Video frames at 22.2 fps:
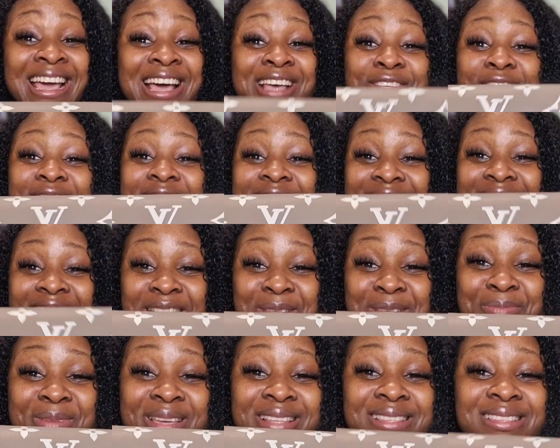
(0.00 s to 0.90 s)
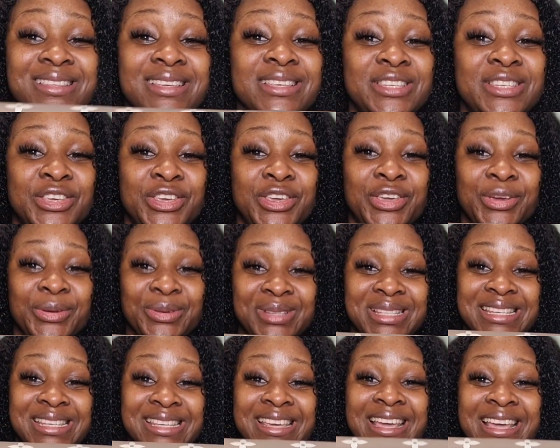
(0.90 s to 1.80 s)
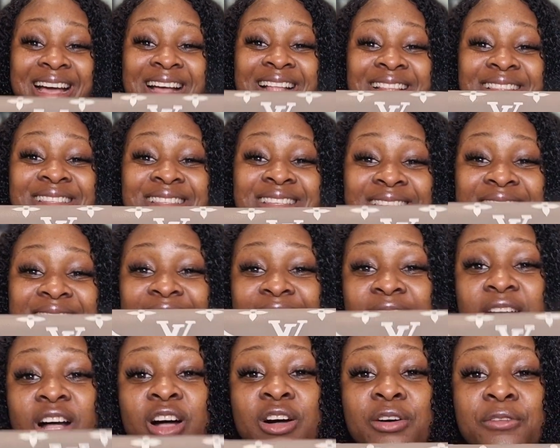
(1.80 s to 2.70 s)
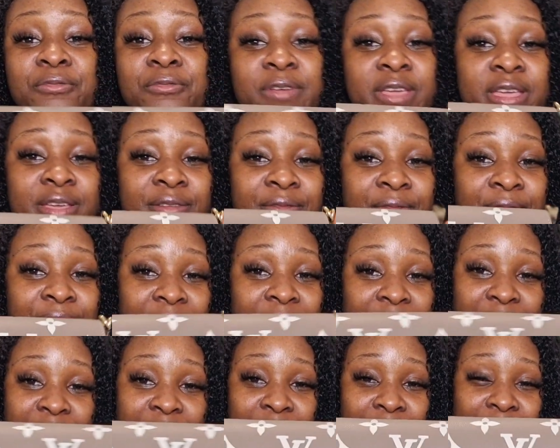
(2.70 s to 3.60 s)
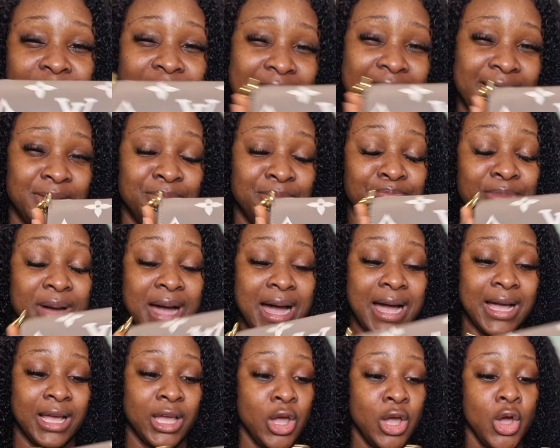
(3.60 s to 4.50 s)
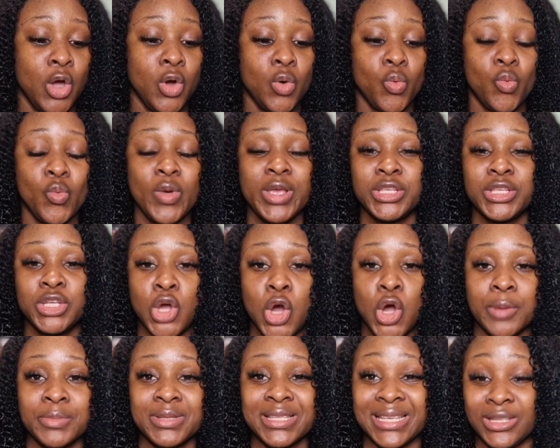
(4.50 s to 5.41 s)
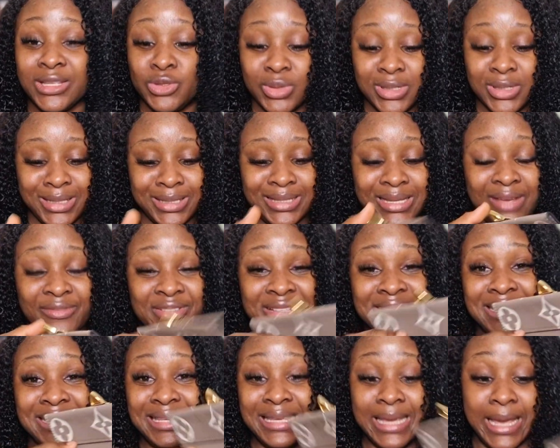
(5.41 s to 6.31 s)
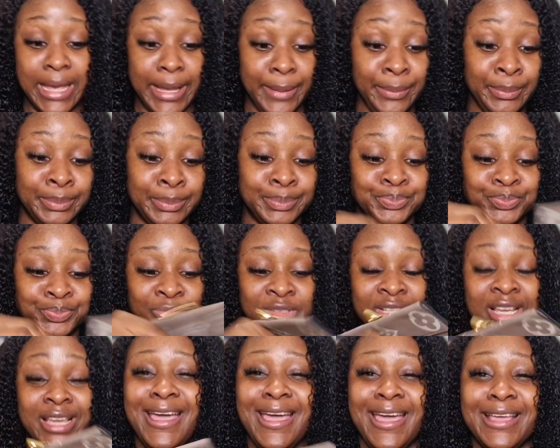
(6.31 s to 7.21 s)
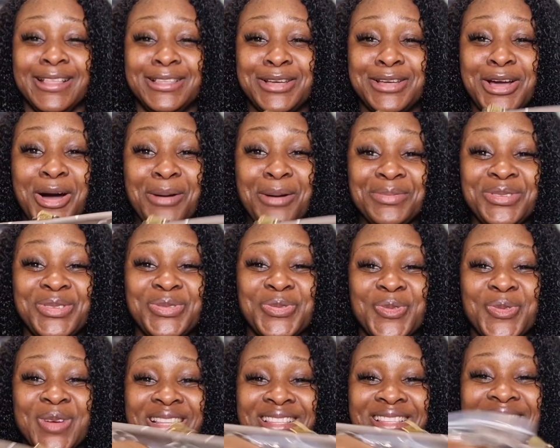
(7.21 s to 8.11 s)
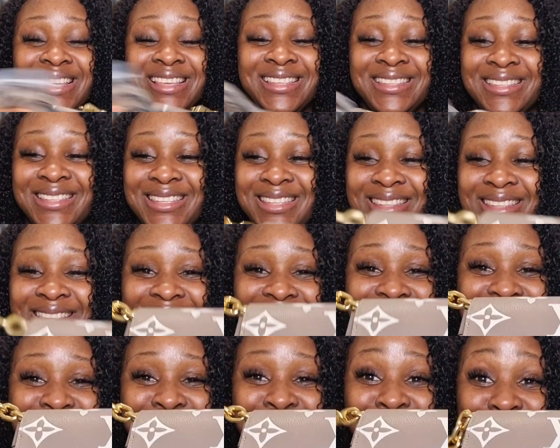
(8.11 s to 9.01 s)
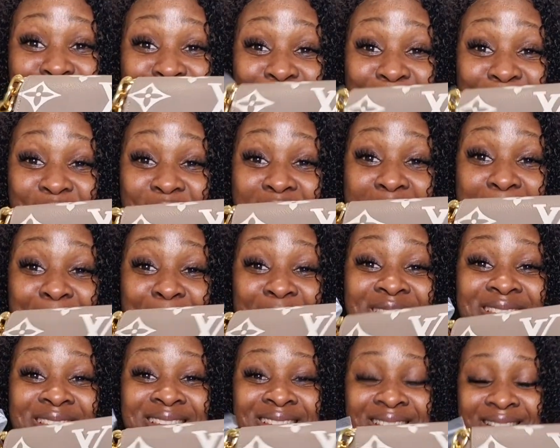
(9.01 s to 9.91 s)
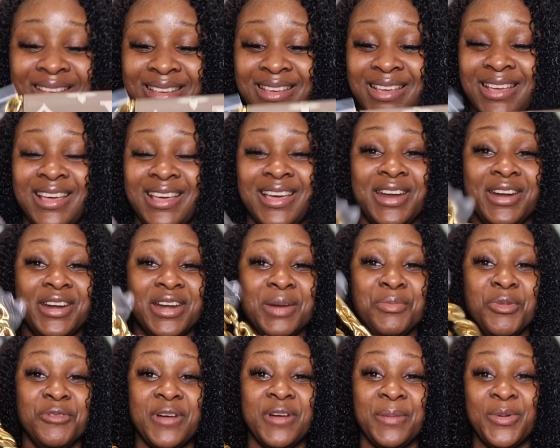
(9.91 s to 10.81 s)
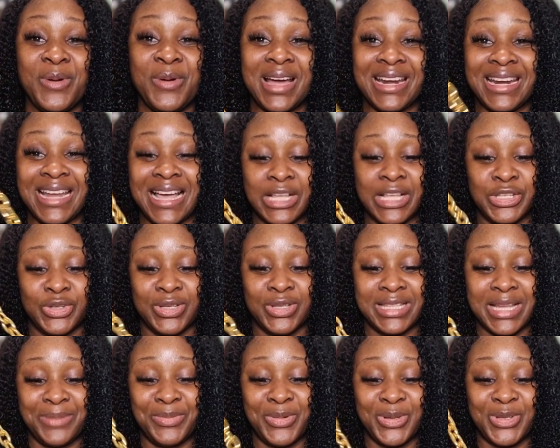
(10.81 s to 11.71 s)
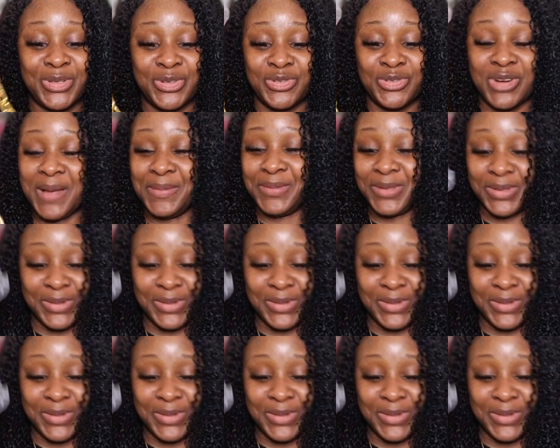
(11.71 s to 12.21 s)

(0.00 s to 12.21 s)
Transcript: So they sent me this cutie, and this is LV favorite bag, which comes in 27 cm. It comes with these two straps, removable and adjustable straps.